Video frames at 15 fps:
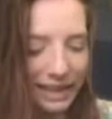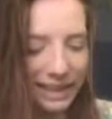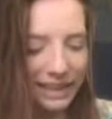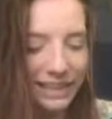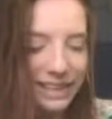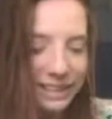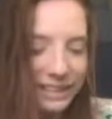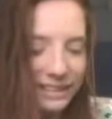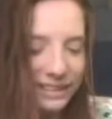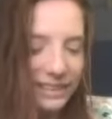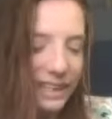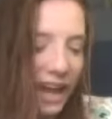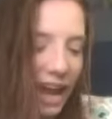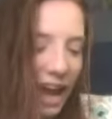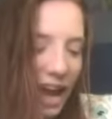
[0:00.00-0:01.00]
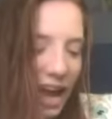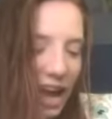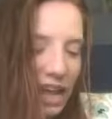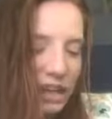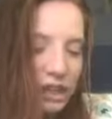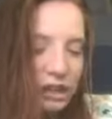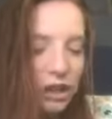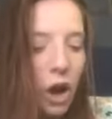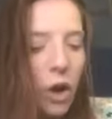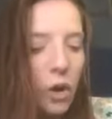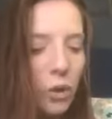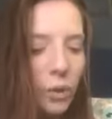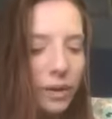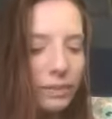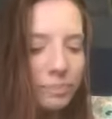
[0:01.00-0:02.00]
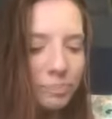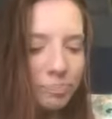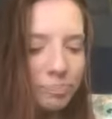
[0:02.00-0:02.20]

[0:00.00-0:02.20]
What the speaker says: is, so,